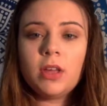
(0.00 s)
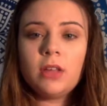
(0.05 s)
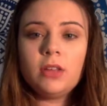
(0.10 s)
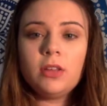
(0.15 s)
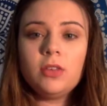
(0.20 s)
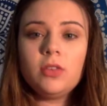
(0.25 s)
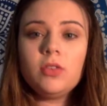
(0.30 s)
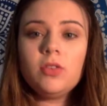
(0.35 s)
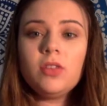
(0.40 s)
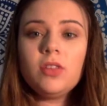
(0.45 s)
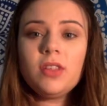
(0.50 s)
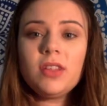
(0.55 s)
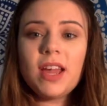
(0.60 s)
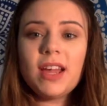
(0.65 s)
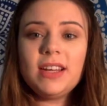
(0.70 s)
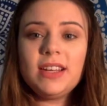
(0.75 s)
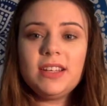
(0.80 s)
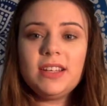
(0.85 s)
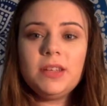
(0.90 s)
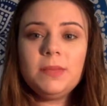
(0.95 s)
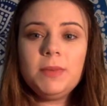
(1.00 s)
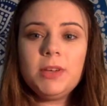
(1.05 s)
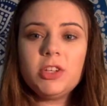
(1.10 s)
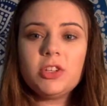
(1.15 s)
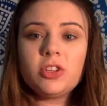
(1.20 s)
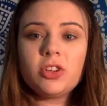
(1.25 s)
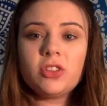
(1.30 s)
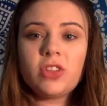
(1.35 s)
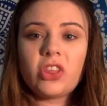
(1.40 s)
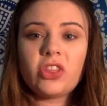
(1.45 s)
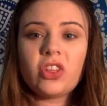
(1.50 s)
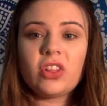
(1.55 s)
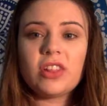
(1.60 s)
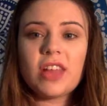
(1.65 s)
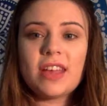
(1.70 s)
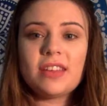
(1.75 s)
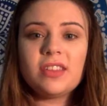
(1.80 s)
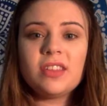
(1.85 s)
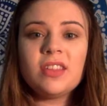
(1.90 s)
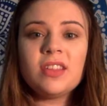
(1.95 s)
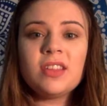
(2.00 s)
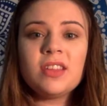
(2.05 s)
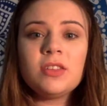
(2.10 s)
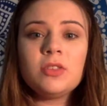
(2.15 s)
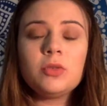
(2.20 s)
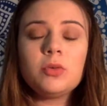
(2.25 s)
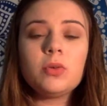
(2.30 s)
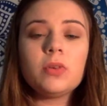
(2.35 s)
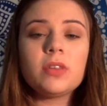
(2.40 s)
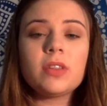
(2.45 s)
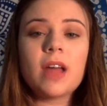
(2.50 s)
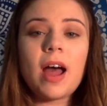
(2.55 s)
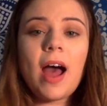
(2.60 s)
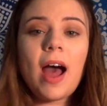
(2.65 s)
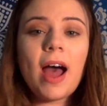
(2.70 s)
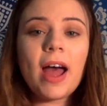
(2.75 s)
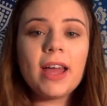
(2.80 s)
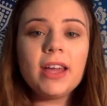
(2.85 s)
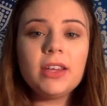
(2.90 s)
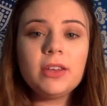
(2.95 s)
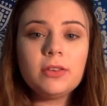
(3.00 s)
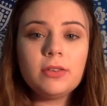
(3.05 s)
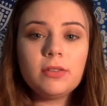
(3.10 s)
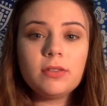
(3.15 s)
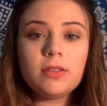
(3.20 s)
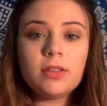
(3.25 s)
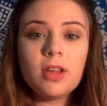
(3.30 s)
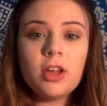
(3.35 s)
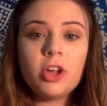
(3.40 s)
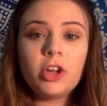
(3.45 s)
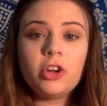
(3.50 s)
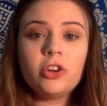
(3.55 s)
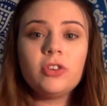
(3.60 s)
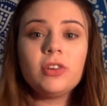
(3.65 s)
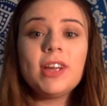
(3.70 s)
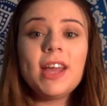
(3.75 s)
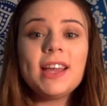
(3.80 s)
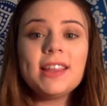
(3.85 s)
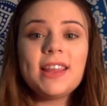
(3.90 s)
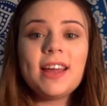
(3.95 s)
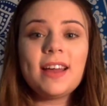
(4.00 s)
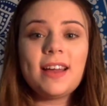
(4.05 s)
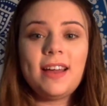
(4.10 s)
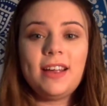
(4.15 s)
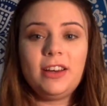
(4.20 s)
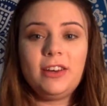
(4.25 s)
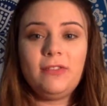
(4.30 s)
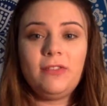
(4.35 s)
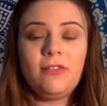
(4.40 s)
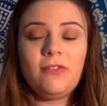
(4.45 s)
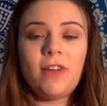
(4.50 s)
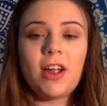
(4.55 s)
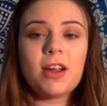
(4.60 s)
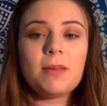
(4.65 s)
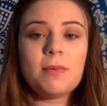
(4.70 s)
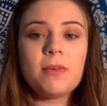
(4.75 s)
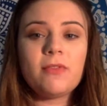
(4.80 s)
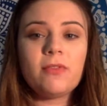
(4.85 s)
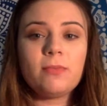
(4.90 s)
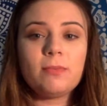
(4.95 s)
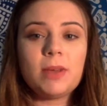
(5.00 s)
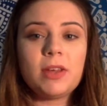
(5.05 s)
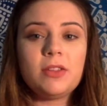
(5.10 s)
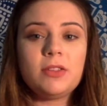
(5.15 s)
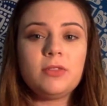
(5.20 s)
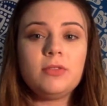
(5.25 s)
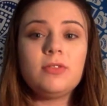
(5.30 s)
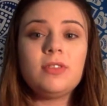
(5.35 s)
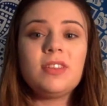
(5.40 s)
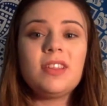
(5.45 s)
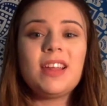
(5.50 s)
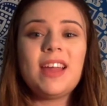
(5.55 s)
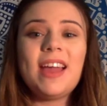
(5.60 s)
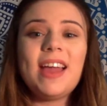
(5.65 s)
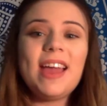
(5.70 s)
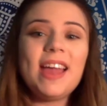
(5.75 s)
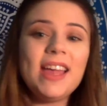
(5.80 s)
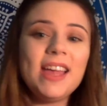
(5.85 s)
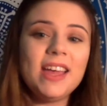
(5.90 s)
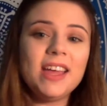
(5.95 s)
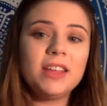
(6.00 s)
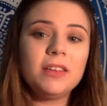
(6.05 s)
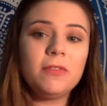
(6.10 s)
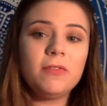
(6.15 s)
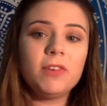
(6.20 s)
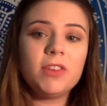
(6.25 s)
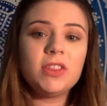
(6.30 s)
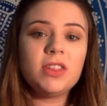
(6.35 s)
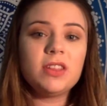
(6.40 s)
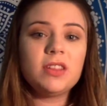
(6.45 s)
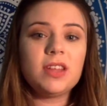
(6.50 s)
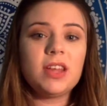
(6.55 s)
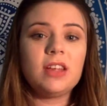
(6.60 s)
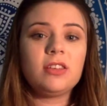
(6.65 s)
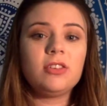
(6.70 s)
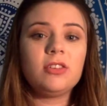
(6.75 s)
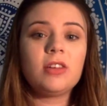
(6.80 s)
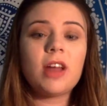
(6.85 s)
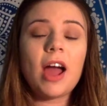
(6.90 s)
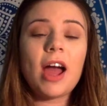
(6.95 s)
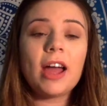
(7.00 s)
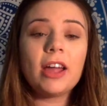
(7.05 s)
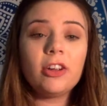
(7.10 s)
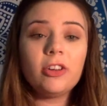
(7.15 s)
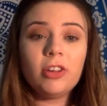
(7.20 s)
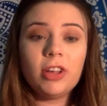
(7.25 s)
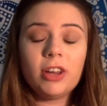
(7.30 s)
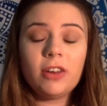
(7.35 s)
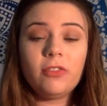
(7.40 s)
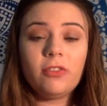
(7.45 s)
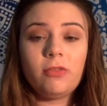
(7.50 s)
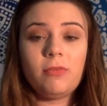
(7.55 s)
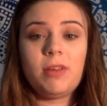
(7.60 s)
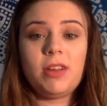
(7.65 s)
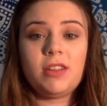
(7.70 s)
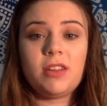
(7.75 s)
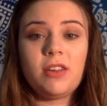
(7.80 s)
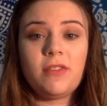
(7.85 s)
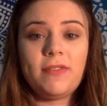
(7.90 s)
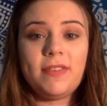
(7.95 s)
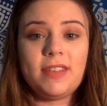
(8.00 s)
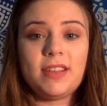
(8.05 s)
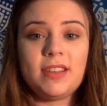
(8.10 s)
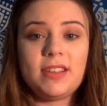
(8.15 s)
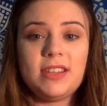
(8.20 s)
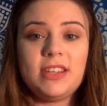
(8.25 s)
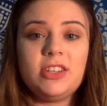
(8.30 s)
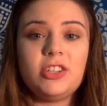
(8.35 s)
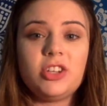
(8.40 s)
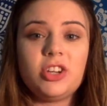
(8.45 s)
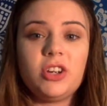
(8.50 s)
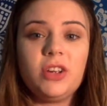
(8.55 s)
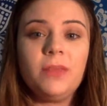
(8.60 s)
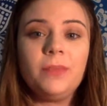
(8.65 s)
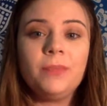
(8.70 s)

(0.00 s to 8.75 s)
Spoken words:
To do this, I need to make sure that the lessons and tools I use create that kind of environment for my students and fit the standard I created for myself as a teacher.